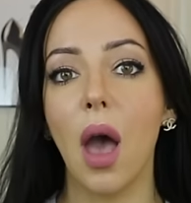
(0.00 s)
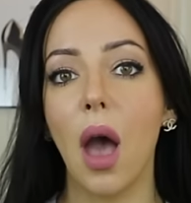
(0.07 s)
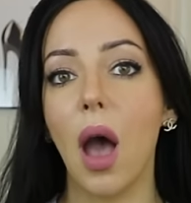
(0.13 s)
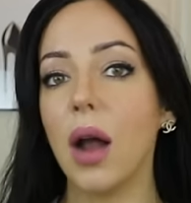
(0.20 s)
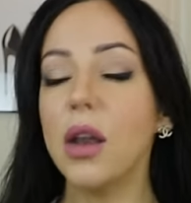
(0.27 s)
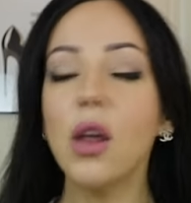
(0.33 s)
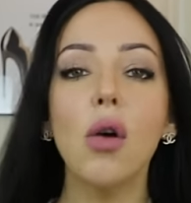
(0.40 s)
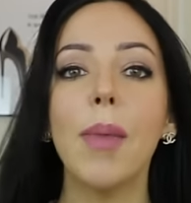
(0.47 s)

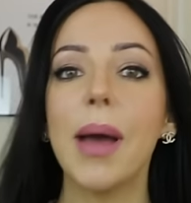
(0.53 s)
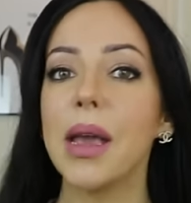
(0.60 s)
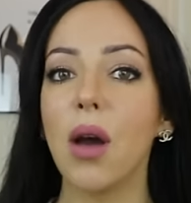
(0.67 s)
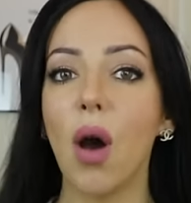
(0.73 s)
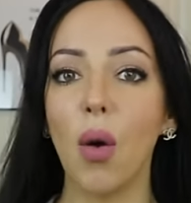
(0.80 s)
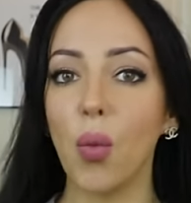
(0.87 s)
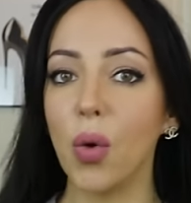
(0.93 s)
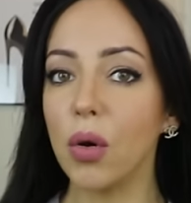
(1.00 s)
and your
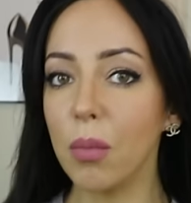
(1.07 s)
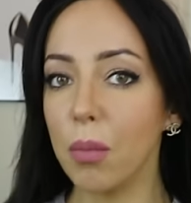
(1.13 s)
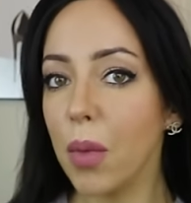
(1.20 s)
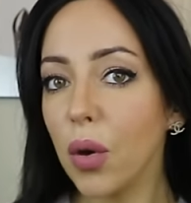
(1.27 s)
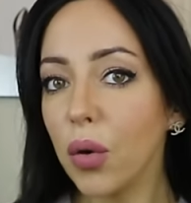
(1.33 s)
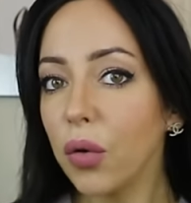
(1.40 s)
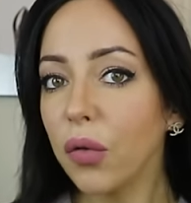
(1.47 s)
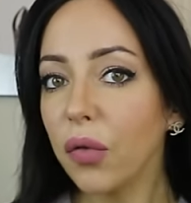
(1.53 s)
makeup wouldn't
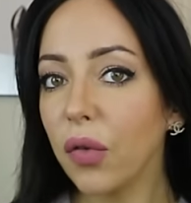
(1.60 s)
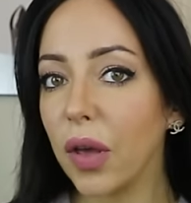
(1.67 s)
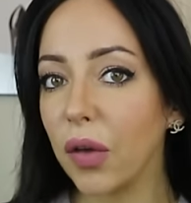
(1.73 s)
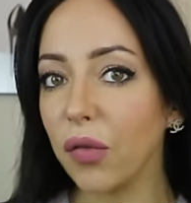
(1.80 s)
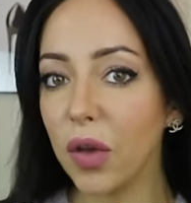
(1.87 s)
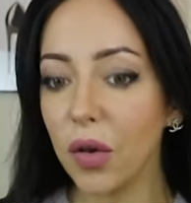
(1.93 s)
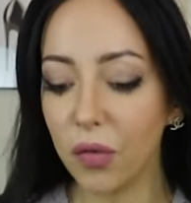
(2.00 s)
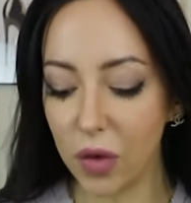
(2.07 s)
move
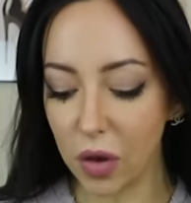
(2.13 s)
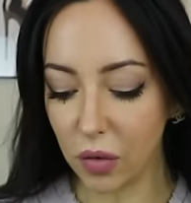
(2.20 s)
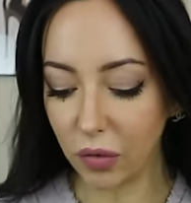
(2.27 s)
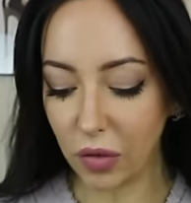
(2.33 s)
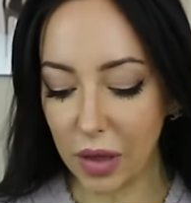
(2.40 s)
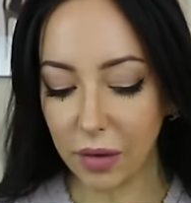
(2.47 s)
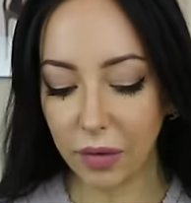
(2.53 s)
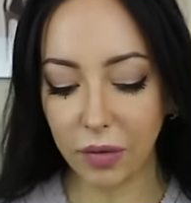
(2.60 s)
if you've
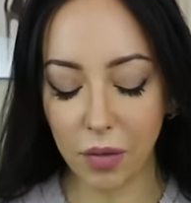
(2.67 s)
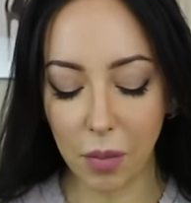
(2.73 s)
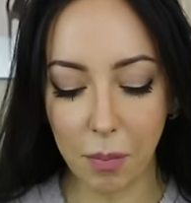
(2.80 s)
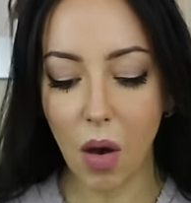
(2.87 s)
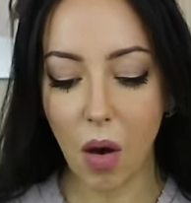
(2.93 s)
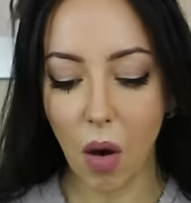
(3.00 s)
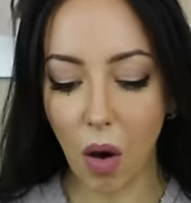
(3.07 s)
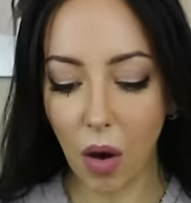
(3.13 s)
used this.
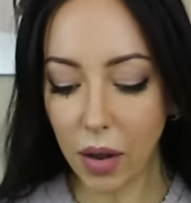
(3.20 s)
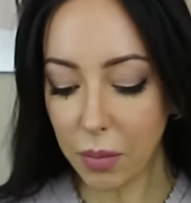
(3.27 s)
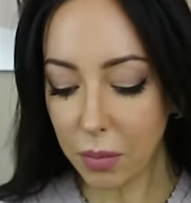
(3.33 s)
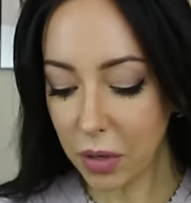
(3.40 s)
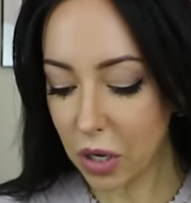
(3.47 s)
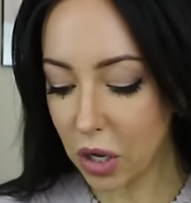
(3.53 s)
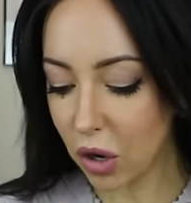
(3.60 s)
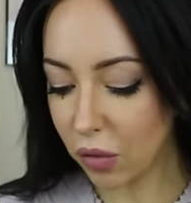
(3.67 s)

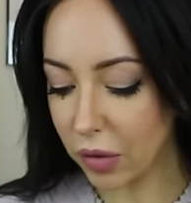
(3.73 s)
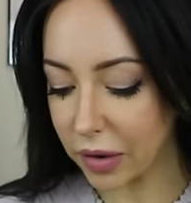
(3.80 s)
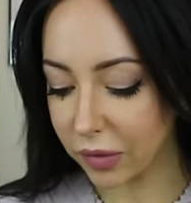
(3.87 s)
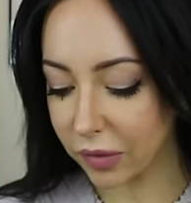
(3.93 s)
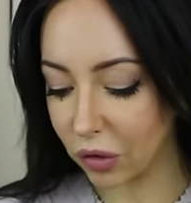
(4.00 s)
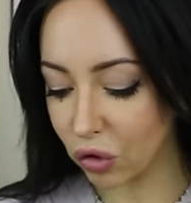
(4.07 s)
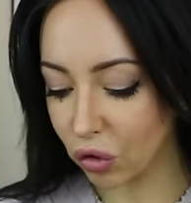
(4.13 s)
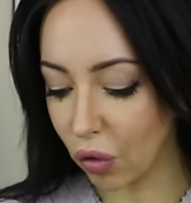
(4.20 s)
I'm
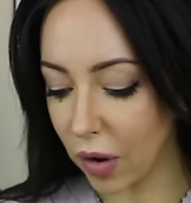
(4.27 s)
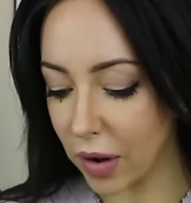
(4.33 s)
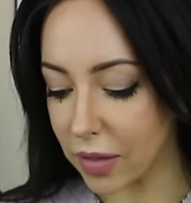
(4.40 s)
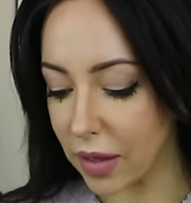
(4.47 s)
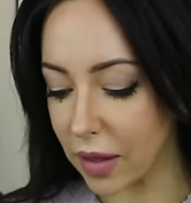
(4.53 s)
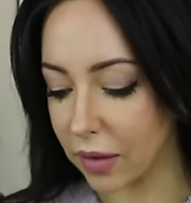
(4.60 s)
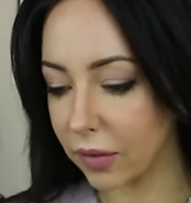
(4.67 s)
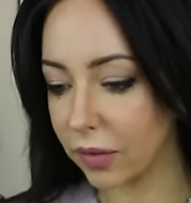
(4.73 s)
curious to try
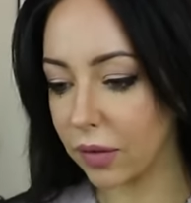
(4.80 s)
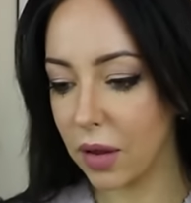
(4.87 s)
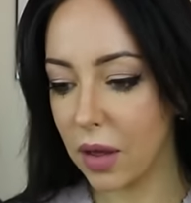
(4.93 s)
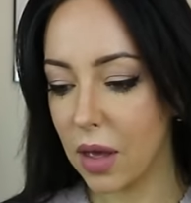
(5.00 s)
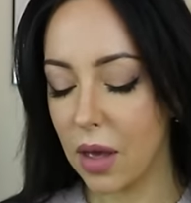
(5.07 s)
this.